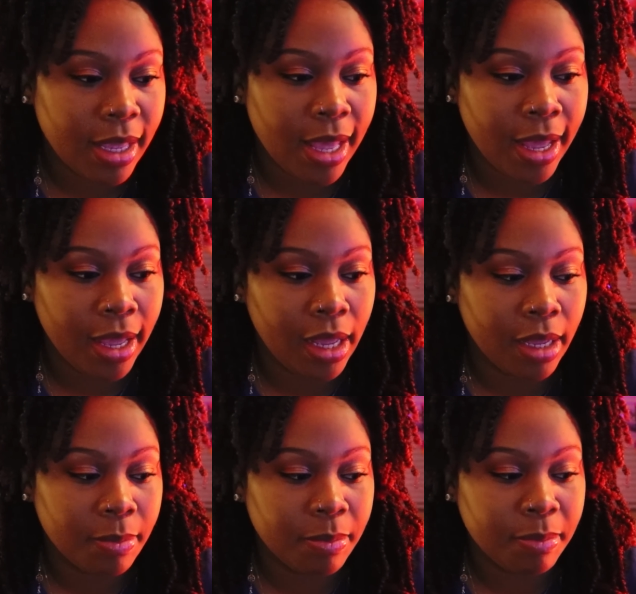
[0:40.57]

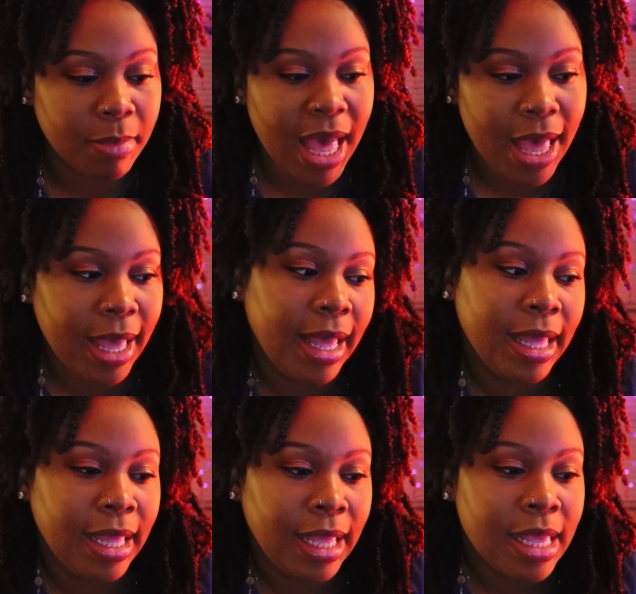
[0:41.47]

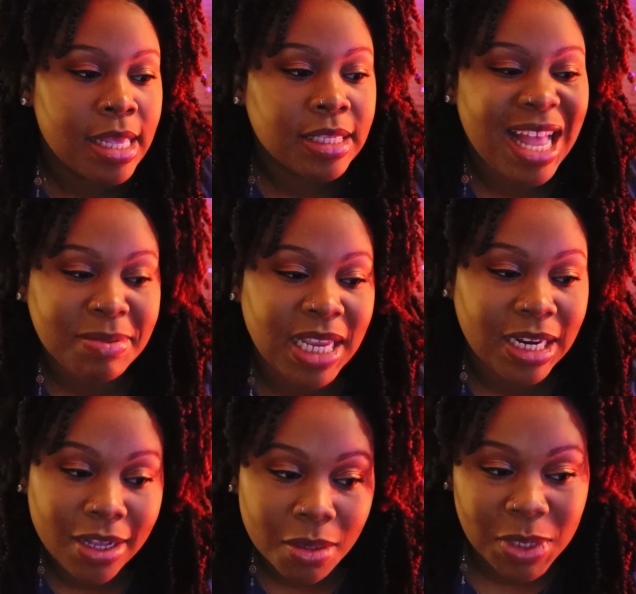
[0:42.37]
Stop
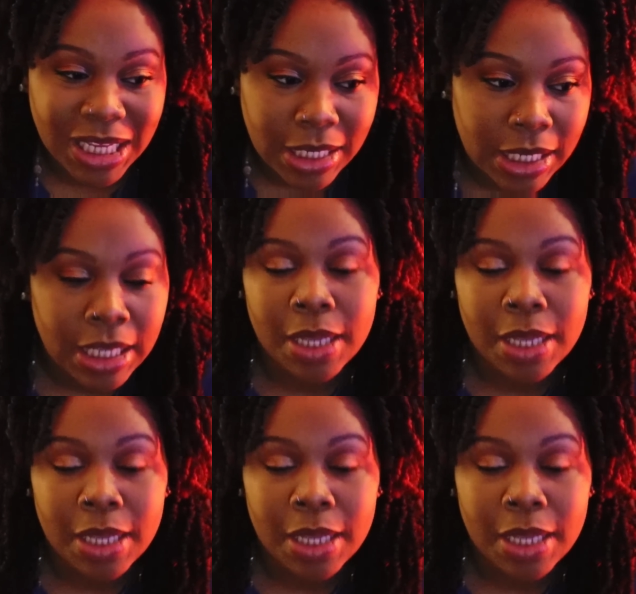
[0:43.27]
saying Neek.